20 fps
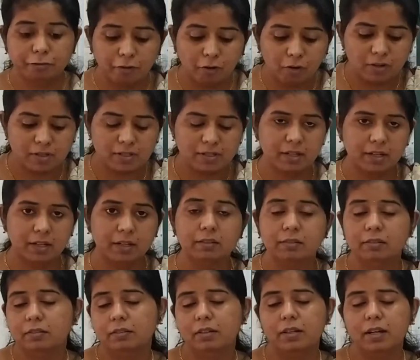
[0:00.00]
force,
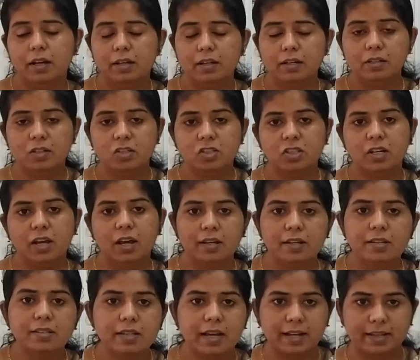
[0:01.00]
energy
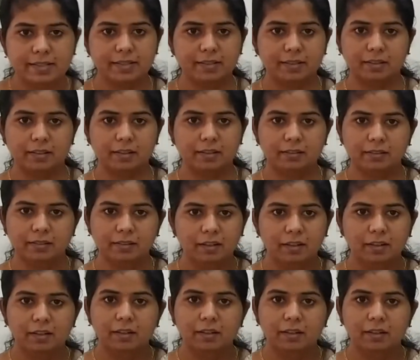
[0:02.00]
is exerted.